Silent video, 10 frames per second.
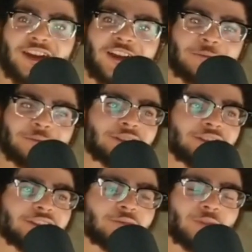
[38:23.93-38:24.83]
up
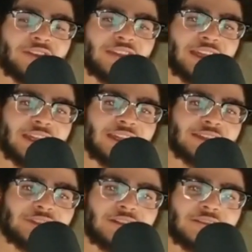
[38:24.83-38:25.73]
by the
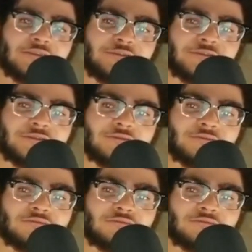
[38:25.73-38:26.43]
hands of